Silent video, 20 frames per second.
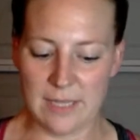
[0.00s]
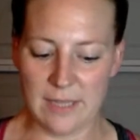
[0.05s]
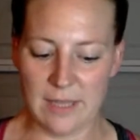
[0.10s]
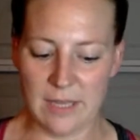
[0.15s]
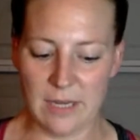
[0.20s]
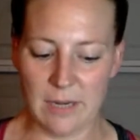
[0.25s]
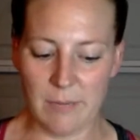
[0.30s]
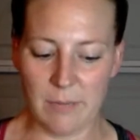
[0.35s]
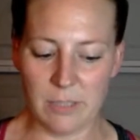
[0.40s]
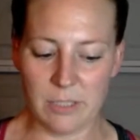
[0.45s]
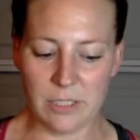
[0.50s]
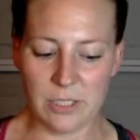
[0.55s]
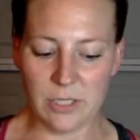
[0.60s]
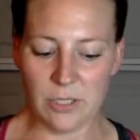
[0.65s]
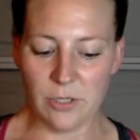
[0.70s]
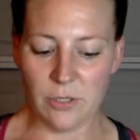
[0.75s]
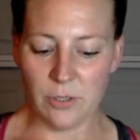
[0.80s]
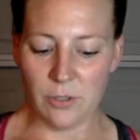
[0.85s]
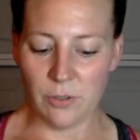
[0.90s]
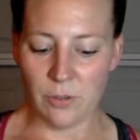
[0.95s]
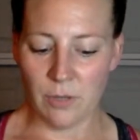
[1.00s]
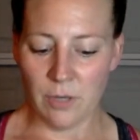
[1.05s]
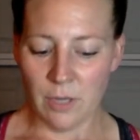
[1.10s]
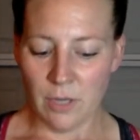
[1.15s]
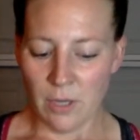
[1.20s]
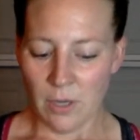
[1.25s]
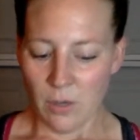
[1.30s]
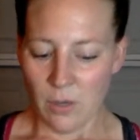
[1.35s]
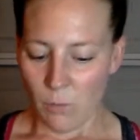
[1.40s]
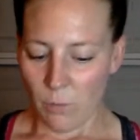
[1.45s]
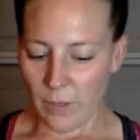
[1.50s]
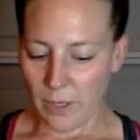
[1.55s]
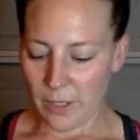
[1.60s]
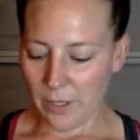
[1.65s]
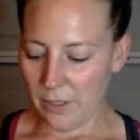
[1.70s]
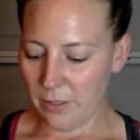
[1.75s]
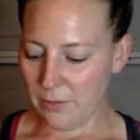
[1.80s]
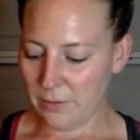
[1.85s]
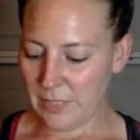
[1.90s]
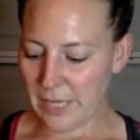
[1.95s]
And then number two, what
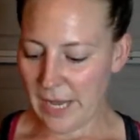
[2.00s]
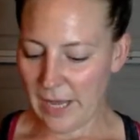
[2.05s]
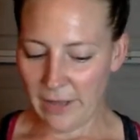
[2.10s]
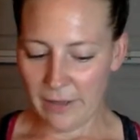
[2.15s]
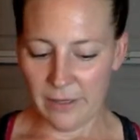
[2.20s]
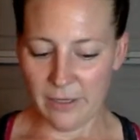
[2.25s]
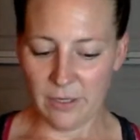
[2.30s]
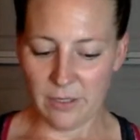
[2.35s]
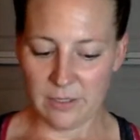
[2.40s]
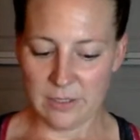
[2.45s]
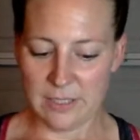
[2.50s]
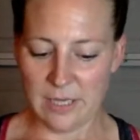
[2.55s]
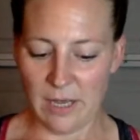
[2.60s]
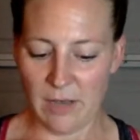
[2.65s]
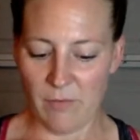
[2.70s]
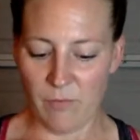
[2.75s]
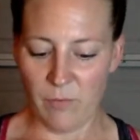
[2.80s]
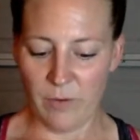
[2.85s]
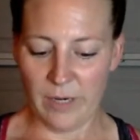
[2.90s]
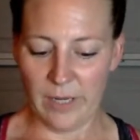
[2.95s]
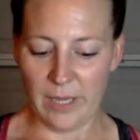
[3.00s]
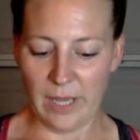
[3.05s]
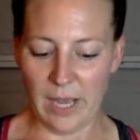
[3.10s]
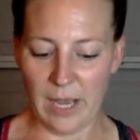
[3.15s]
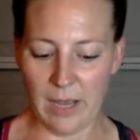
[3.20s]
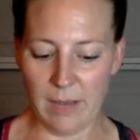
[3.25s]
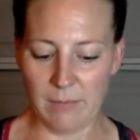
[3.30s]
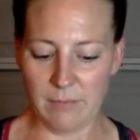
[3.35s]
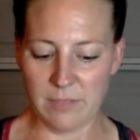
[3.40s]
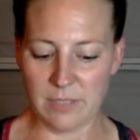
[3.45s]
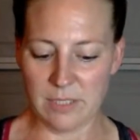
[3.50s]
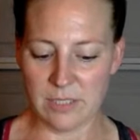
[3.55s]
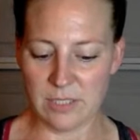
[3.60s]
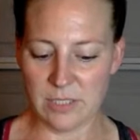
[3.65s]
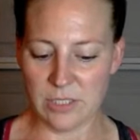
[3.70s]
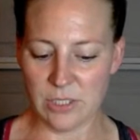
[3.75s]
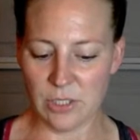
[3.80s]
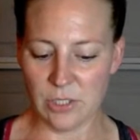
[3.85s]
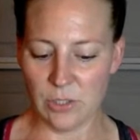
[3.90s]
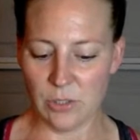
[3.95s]
are you telling yourself when it comes
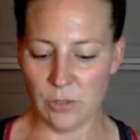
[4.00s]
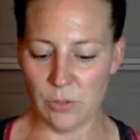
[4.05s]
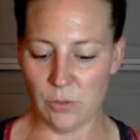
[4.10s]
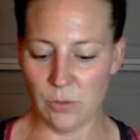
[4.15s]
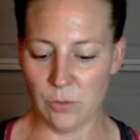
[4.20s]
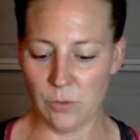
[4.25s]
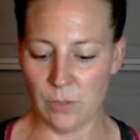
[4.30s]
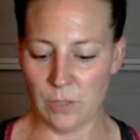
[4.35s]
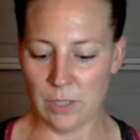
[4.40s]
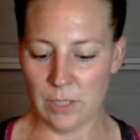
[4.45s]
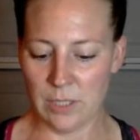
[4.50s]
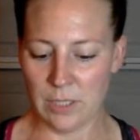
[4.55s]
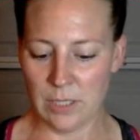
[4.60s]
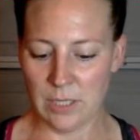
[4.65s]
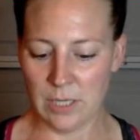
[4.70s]
to